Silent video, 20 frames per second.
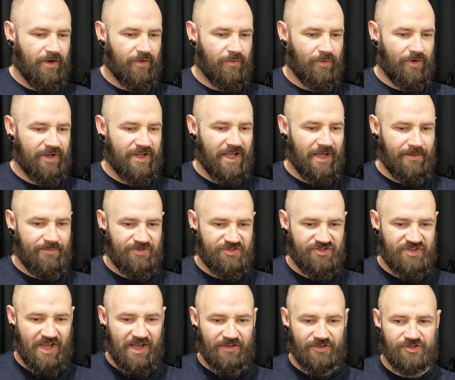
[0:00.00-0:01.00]
when it comes
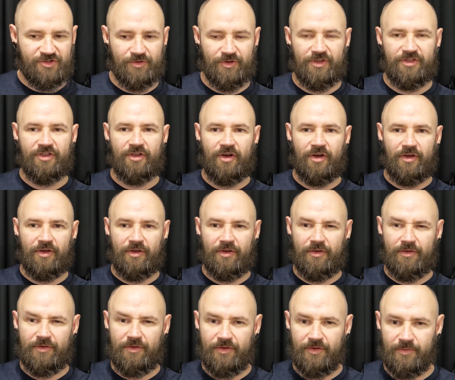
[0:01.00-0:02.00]
down to it, the
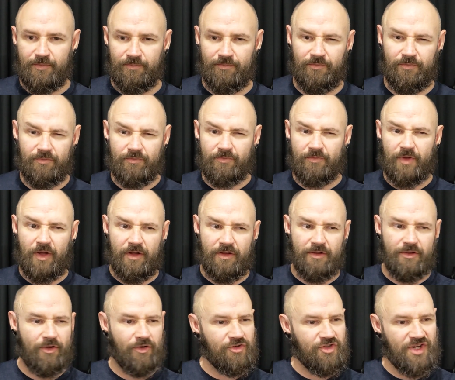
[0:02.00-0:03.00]

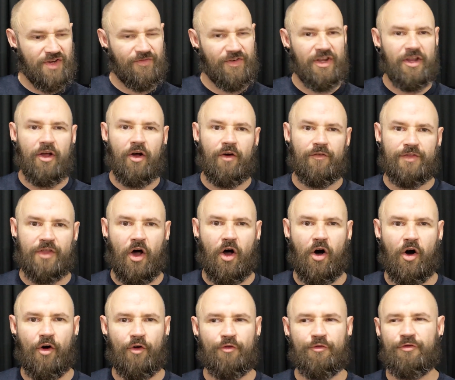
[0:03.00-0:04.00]
longevity of the
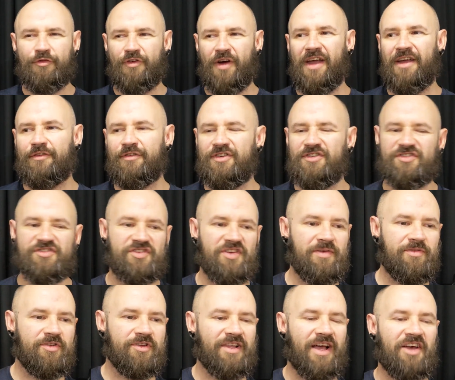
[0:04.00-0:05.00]
whole fragrance
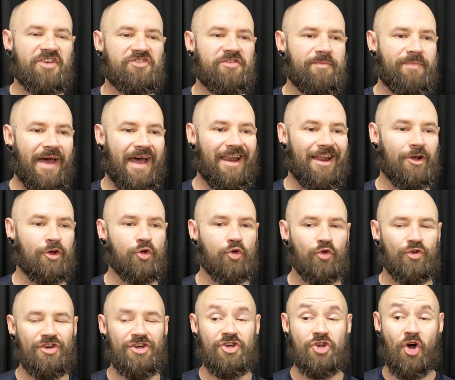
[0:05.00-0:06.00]
seemed to last about a
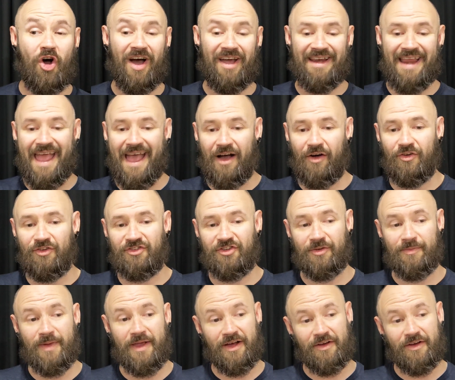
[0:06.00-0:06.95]
good 9 hours on me.